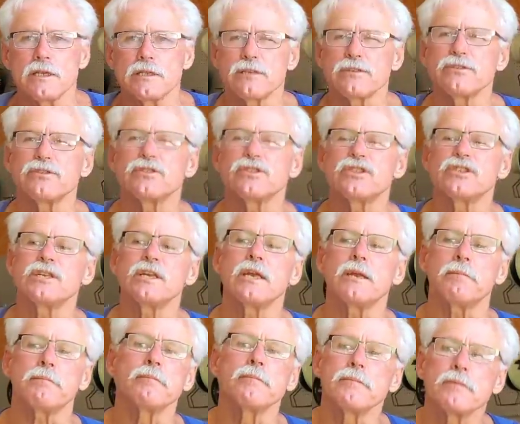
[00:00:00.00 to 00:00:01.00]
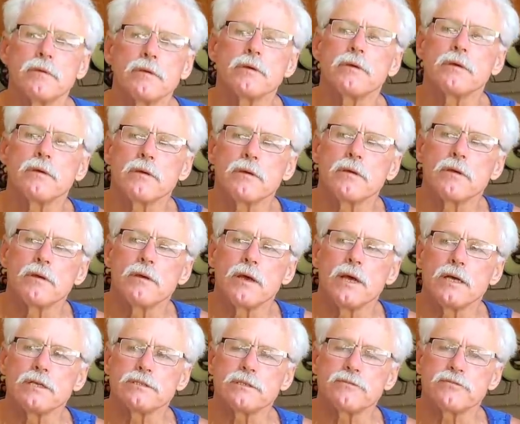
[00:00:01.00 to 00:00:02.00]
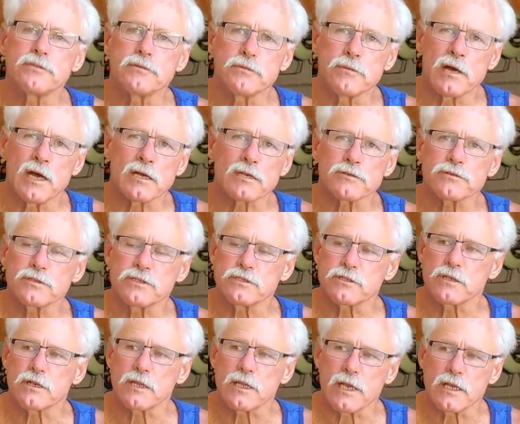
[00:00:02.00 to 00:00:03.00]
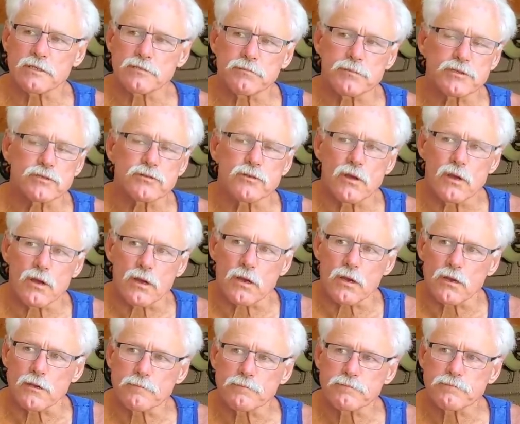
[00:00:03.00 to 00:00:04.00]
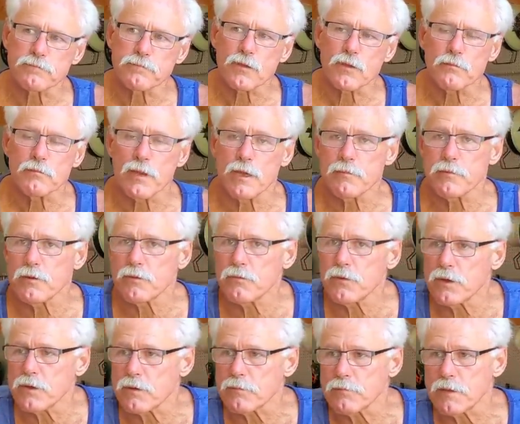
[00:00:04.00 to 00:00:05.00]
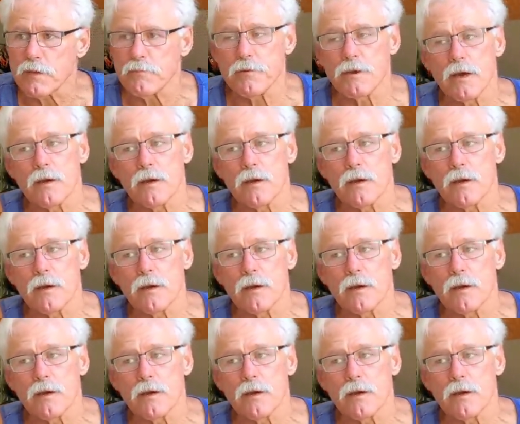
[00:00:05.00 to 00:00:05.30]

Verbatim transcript: it doesn't seem as if democracy is going to last much longer. Maybe it will. Maybe